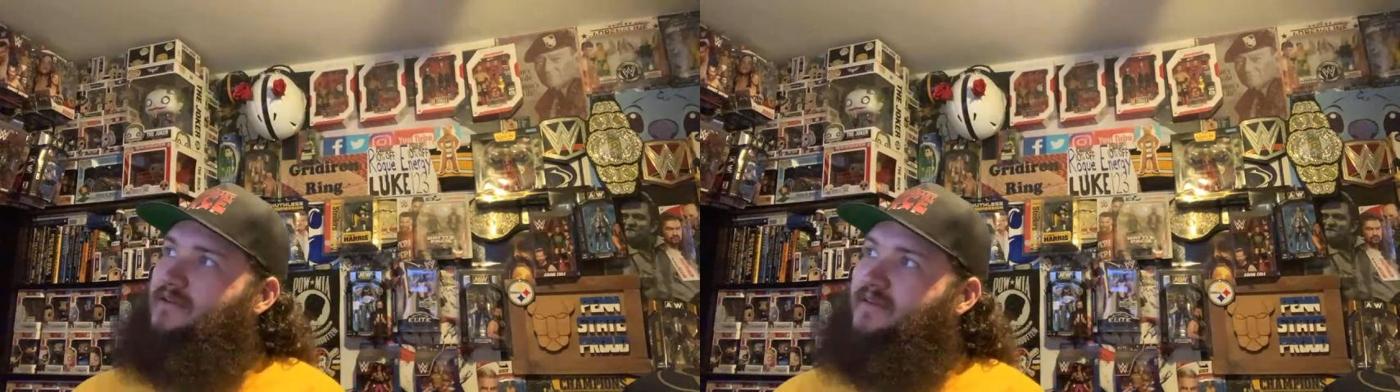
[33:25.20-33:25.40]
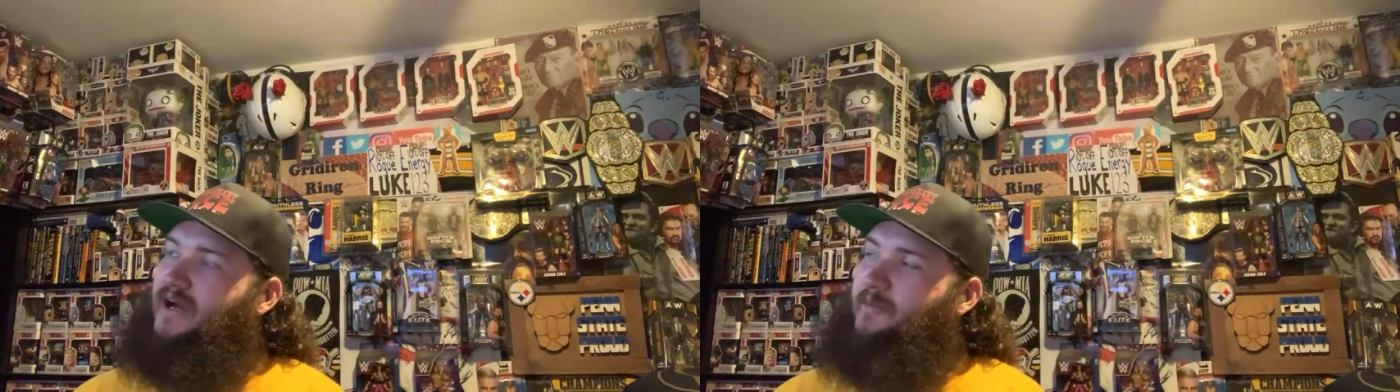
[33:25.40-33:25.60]

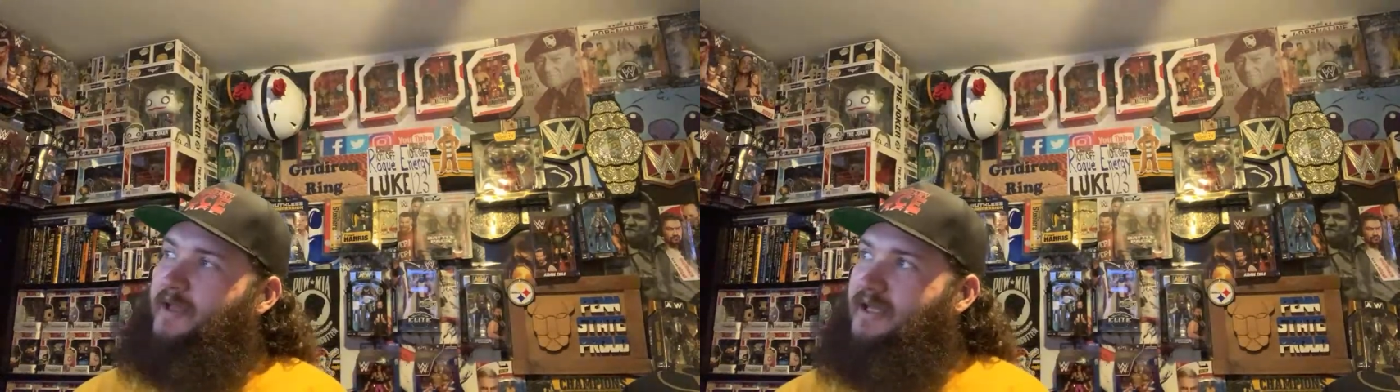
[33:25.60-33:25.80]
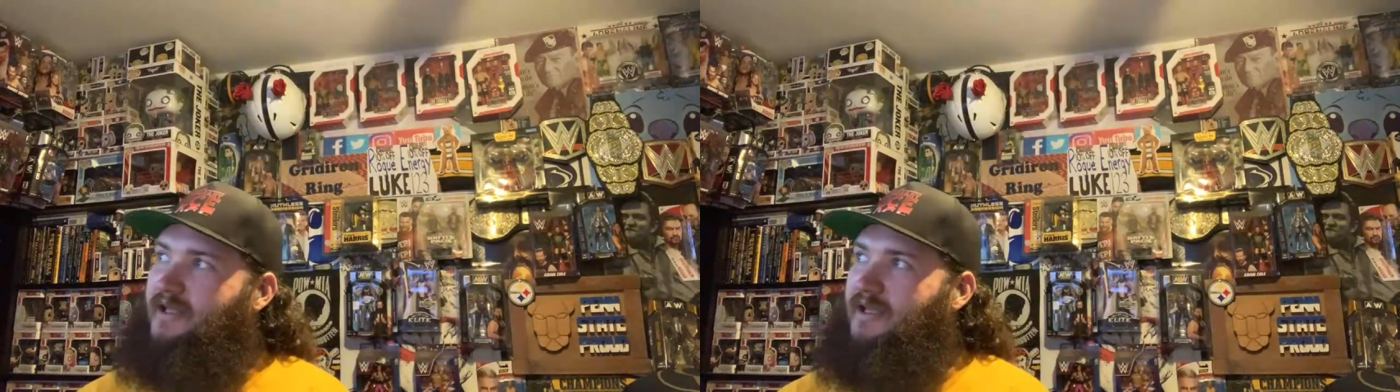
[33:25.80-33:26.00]

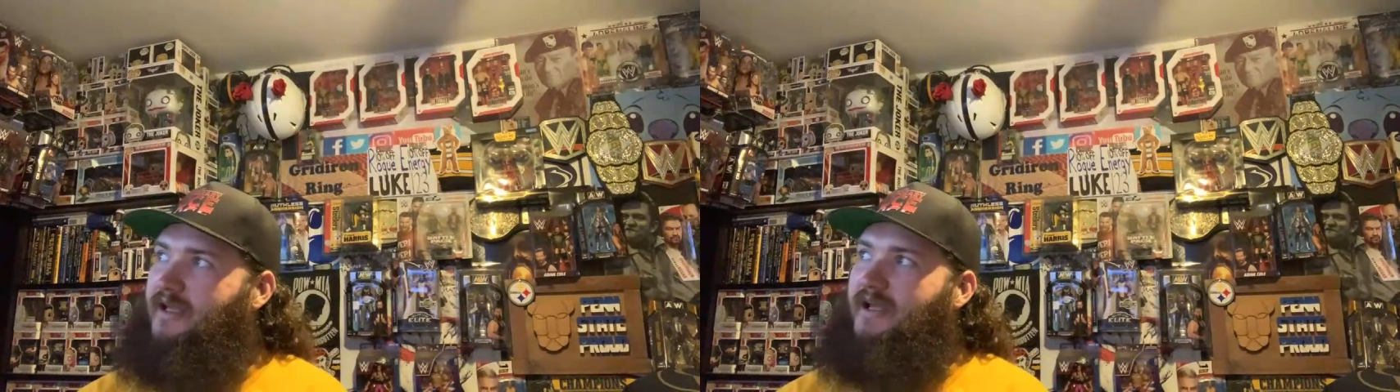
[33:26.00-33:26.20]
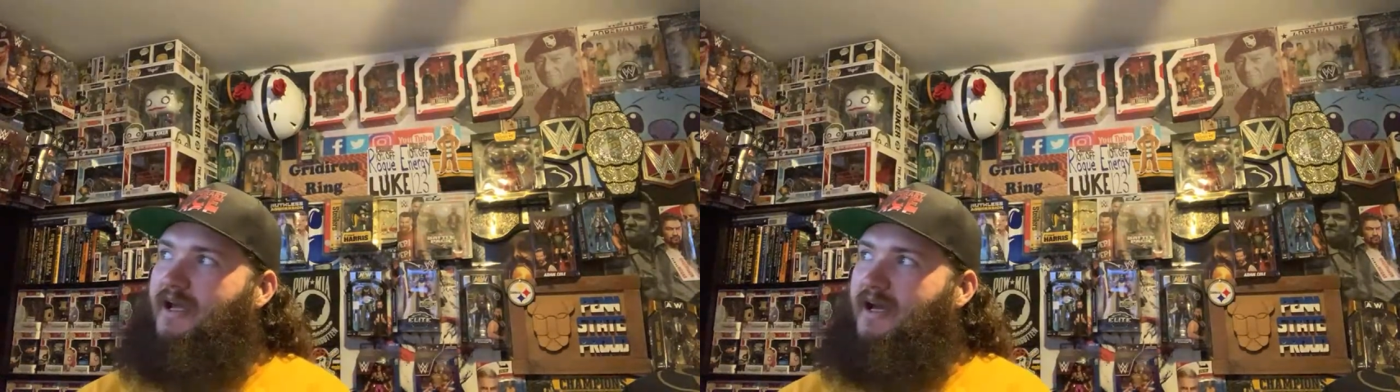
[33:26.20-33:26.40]
Dummy,
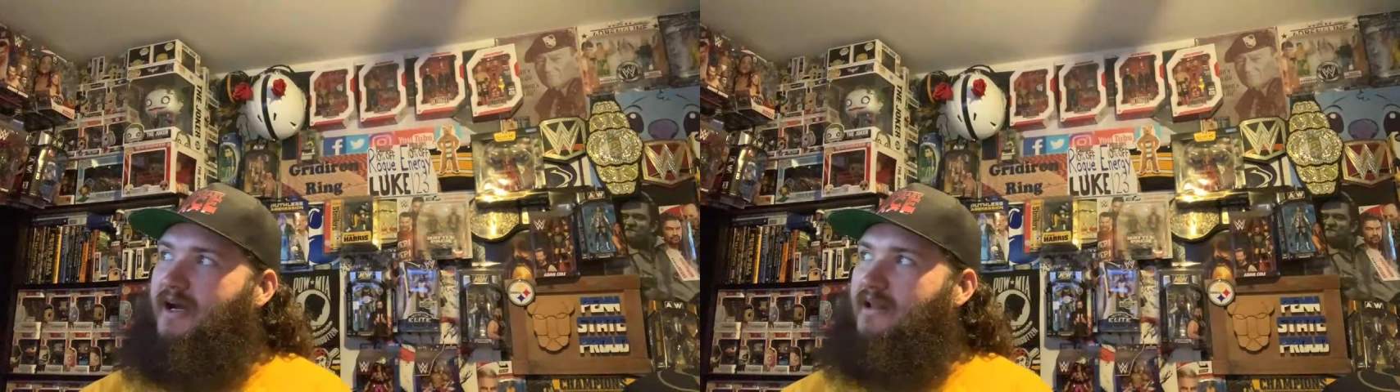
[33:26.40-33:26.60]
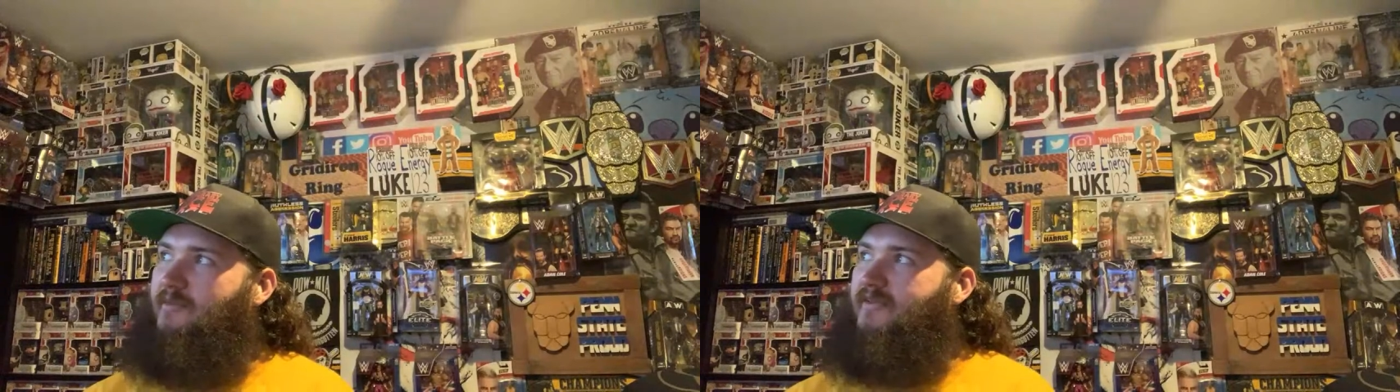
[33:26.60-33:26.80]

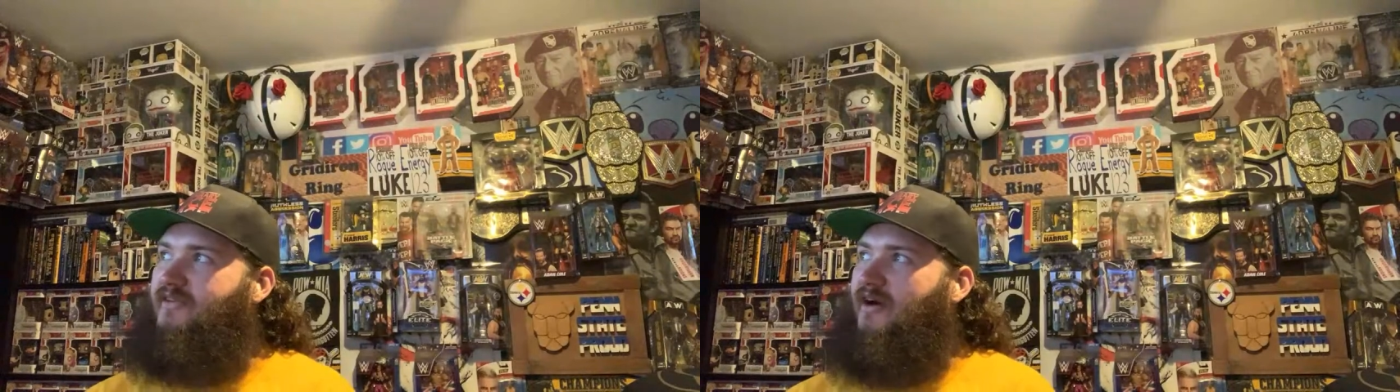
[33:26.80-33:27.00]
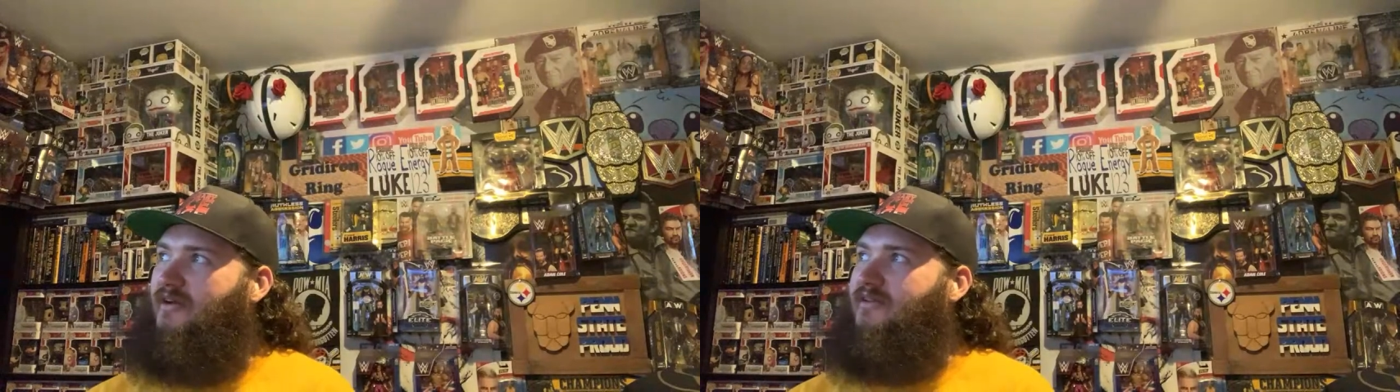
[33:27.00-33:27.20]
yeah, let me
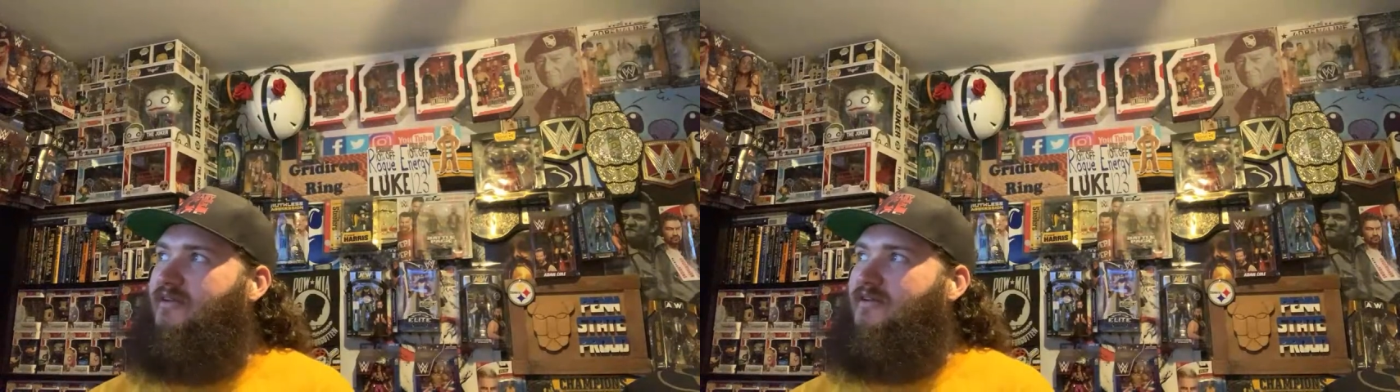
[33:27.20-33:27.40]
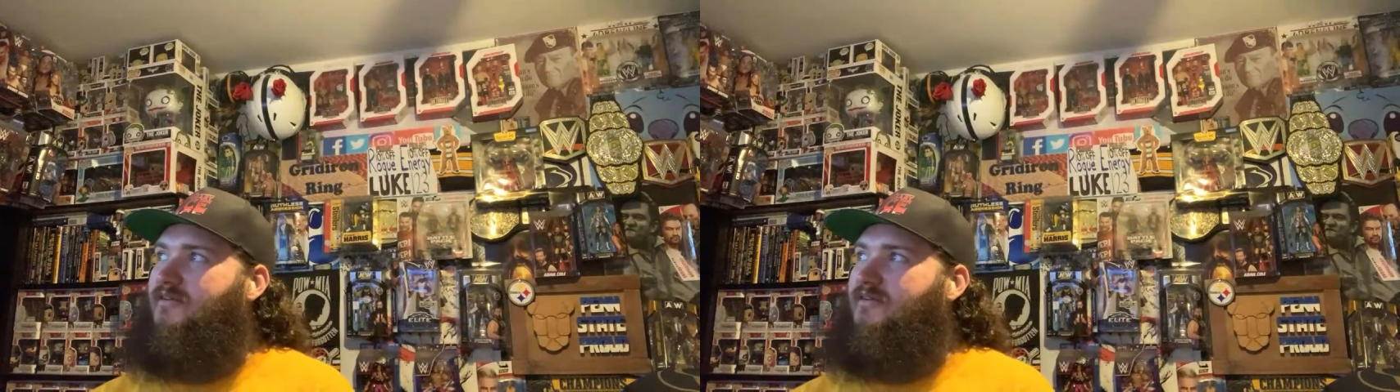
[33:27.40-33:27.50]
talk to you.